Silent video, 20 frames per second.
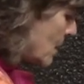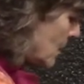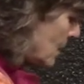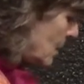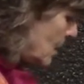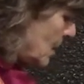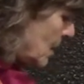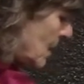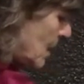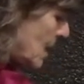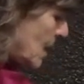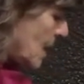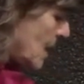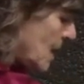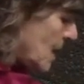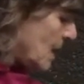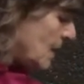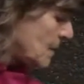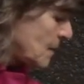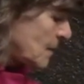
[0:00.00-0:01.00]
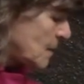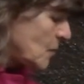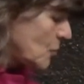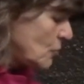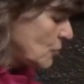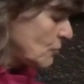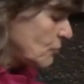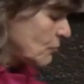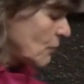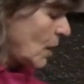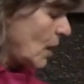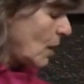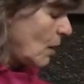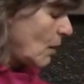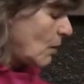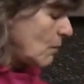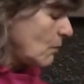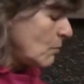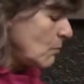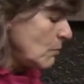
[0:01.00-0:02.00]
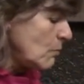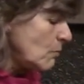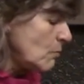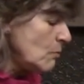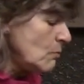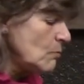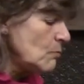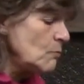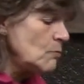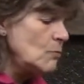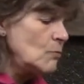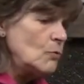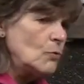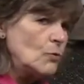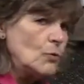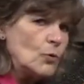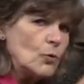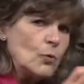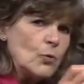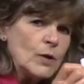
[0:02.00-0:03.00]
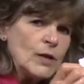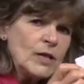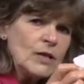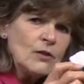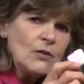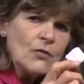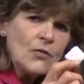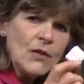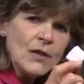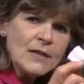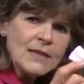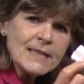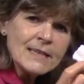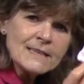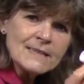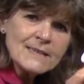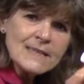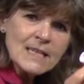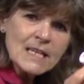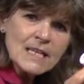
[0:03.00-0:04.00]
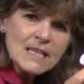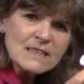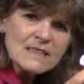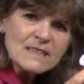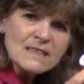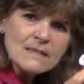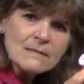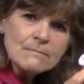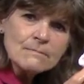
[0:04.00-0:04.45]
Let's try. Oh, what do you think this is?